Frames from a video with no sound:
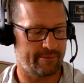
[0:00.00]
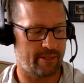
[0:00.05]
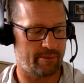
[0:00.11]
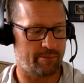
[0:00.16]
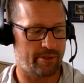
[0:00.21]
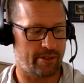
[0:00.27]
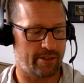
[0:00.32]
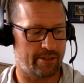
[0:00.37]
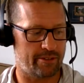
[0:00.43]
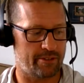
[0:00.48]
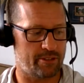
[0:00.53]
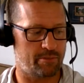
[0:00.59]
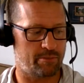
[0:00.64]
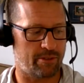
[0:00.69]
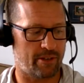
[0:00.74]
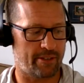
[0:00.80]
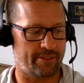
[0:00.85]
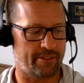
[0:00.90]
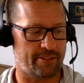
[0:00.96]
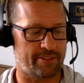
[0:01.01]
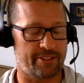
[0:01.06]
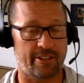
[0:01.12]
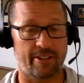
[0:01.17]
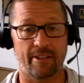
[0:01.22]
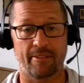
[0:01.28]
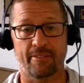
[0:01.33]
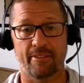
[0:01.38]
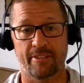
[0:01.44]
brothers brought their
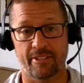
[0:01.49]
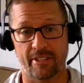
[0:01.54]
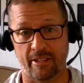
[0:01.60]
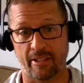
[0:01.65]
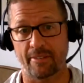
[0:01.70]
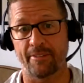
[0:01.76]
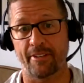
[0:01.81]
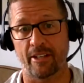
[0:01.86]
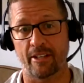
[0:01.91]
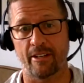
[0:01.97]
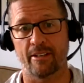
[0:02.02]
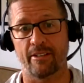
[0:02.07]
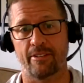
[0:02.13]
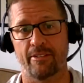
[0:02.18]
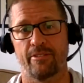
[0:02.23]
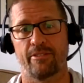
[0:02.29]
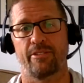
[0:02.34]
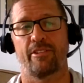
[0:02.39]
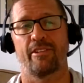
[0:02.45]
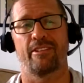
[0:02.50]
significant others,